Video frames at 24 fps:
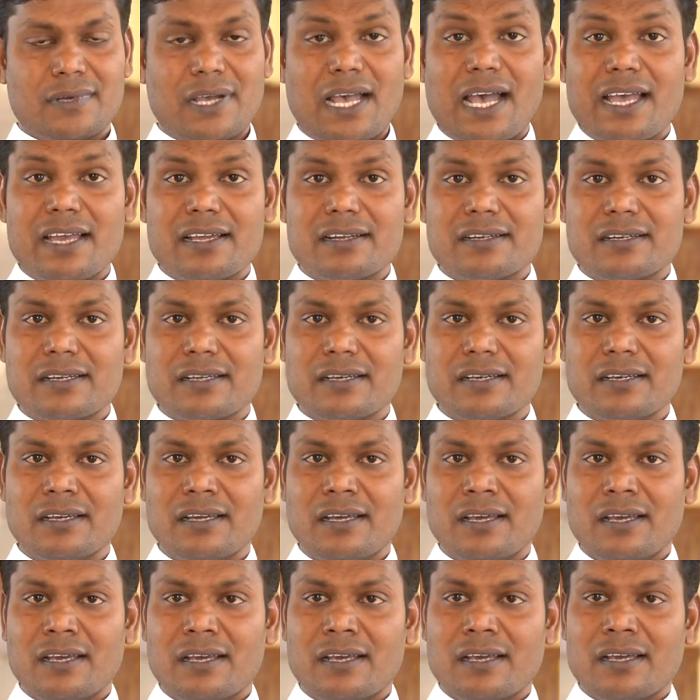And
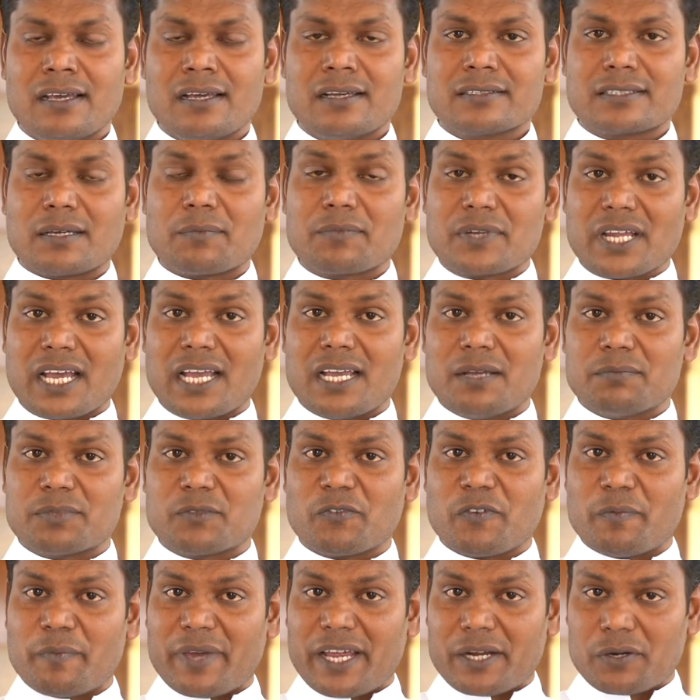
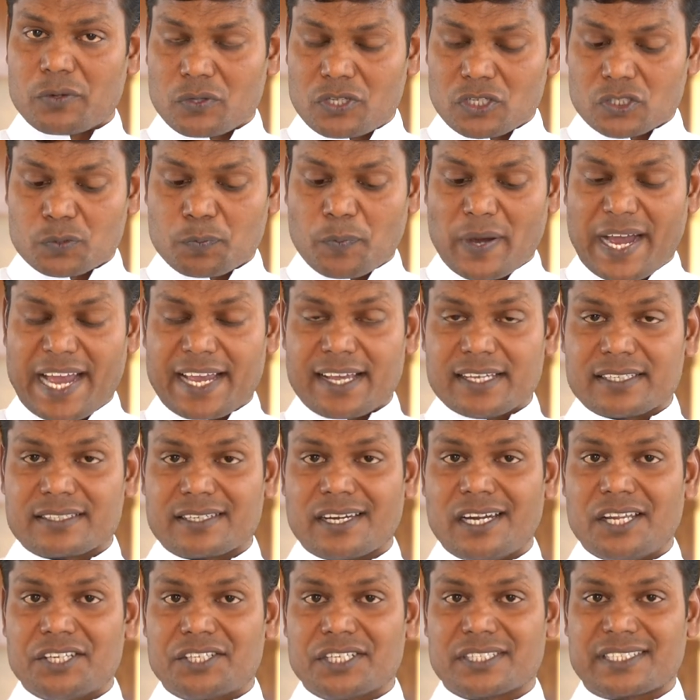sometimes we may do those
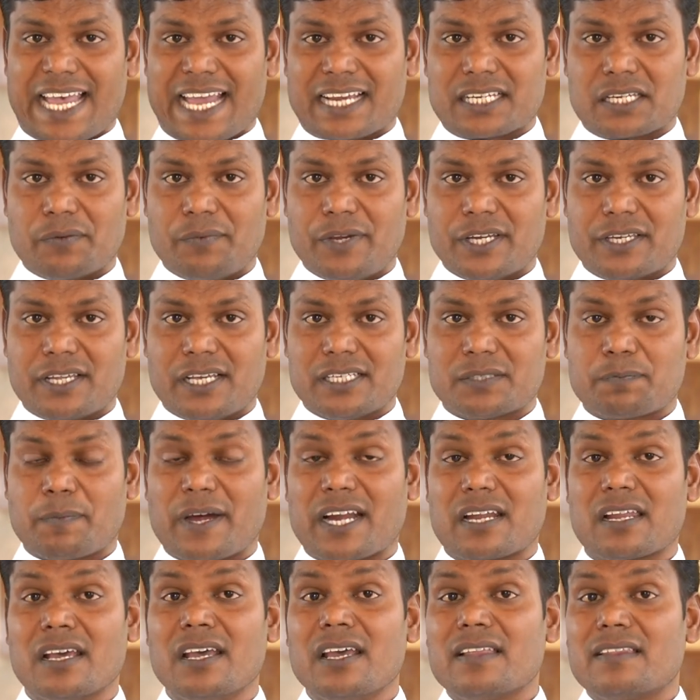pious religious activities,
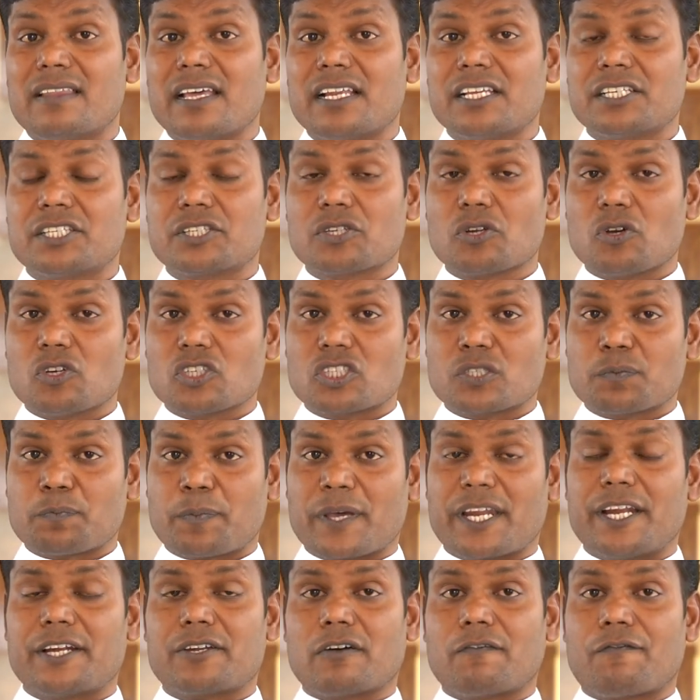but there is no
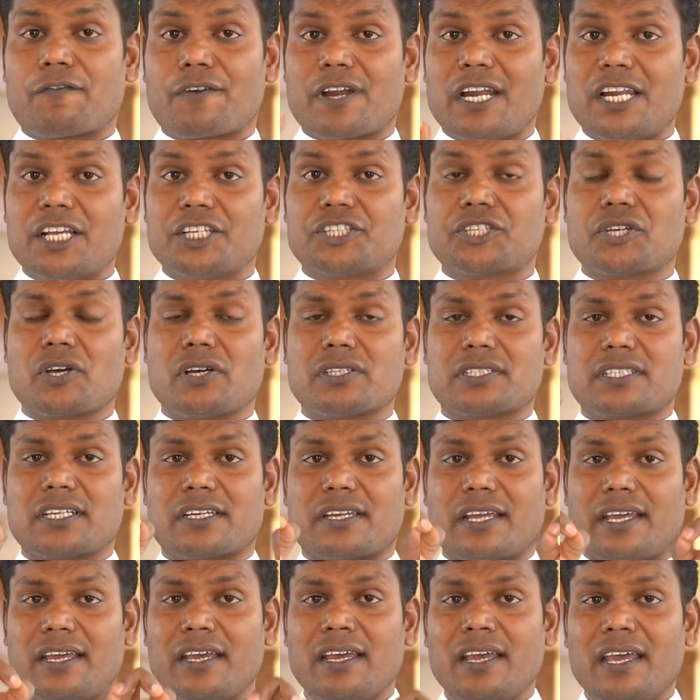spirit of
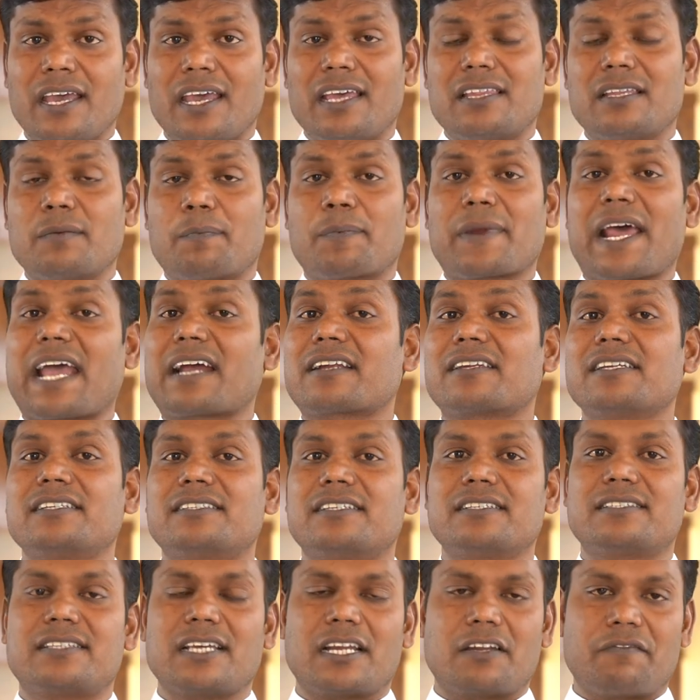religiosity in the
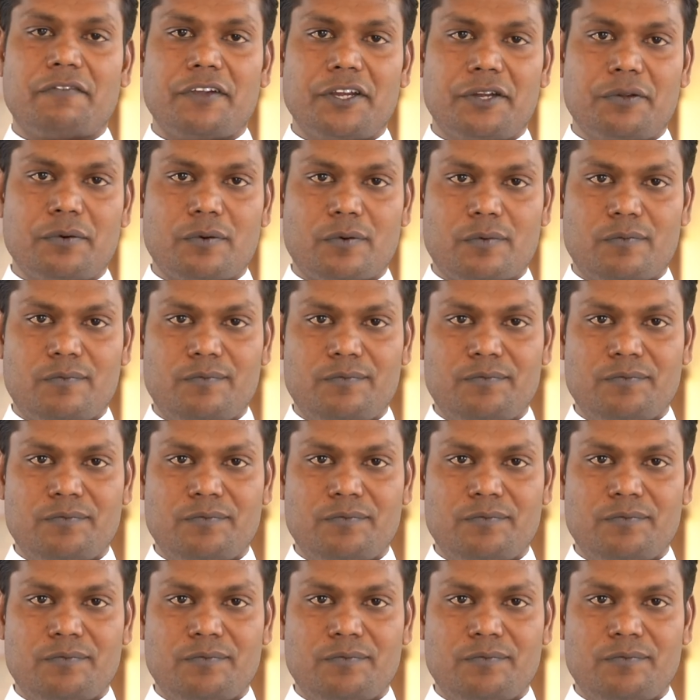practices that we do.